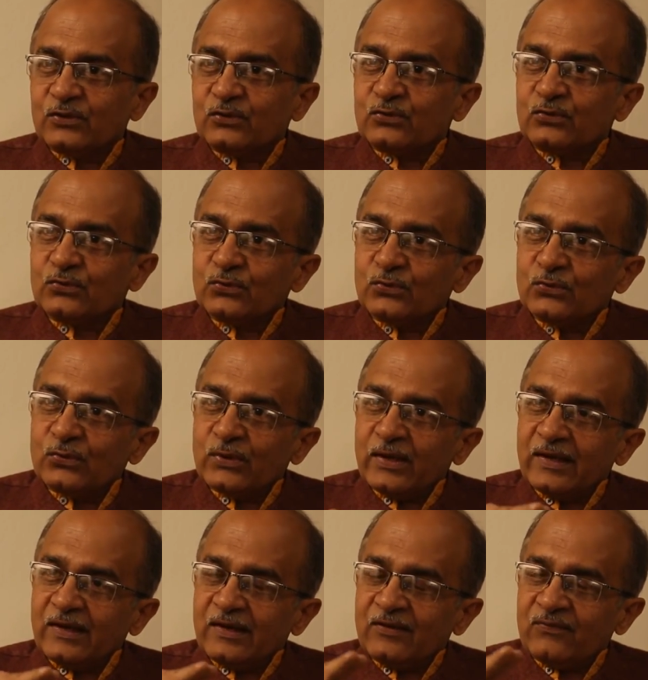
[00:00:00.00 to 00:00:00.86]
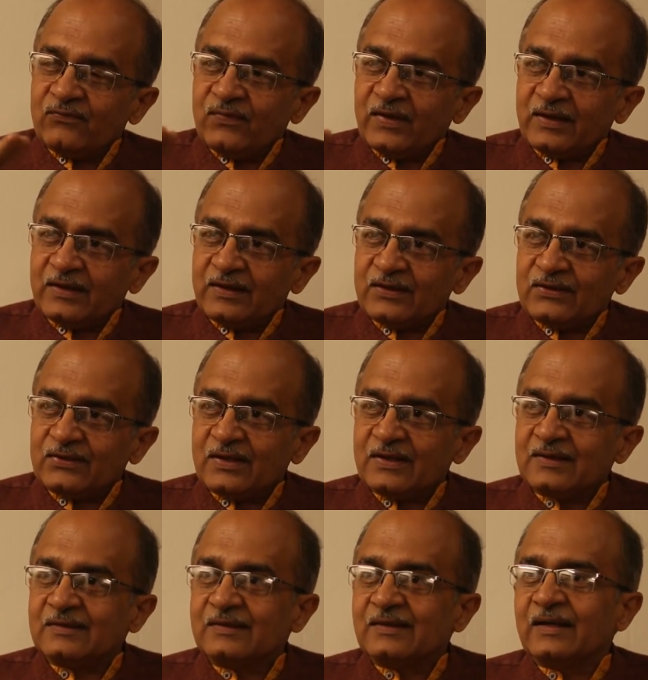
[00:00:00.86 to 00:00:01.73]
through a
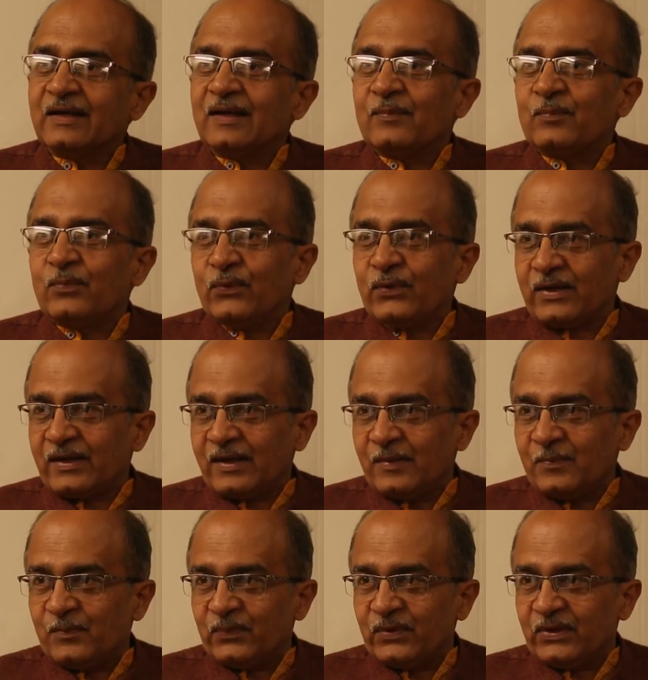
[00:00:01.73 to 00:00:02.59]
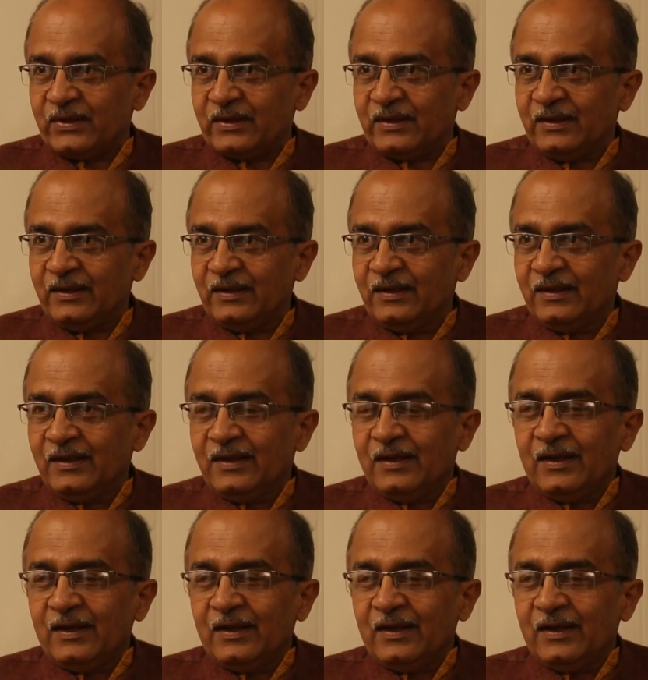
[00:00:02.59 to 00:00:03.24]
fictitious Singapore company,